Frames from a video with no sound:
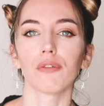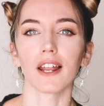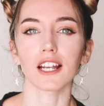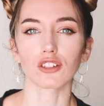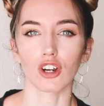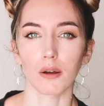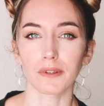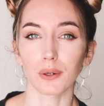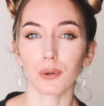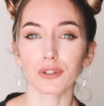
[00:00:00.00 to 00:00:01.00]

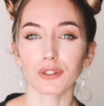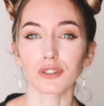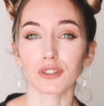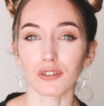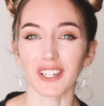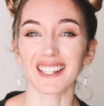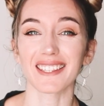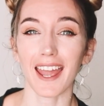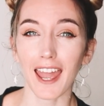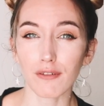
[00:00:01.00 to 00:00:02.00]
FlexJobs also
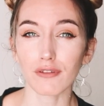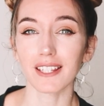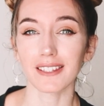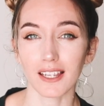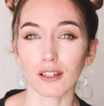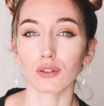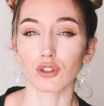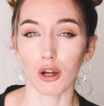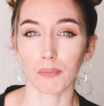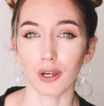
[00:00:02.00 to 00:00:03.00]
screens every single
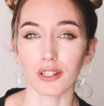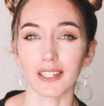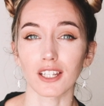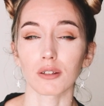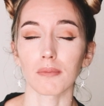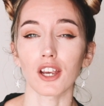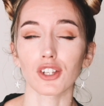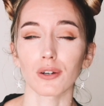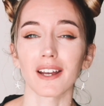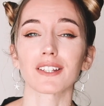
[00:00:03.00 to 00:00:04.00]
job posting to make
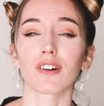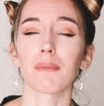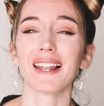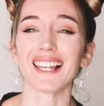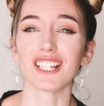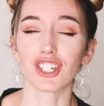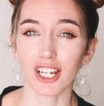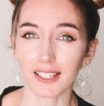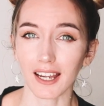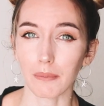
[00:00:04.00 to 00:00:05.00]
sure it's from a
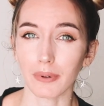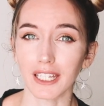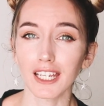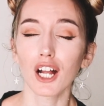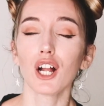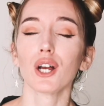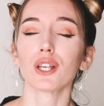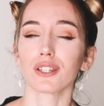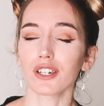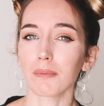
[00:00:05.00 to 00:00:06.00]
legit company,
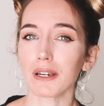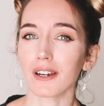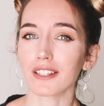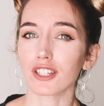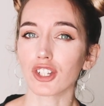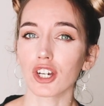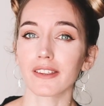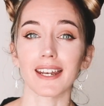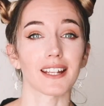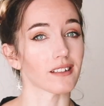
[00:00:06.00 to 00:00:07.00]
so you can be rest assured
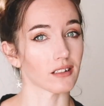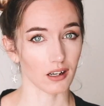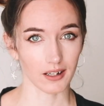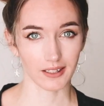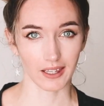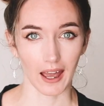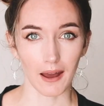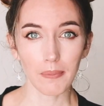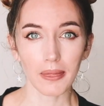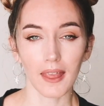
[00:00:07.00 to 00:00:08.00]
that it's not a scam.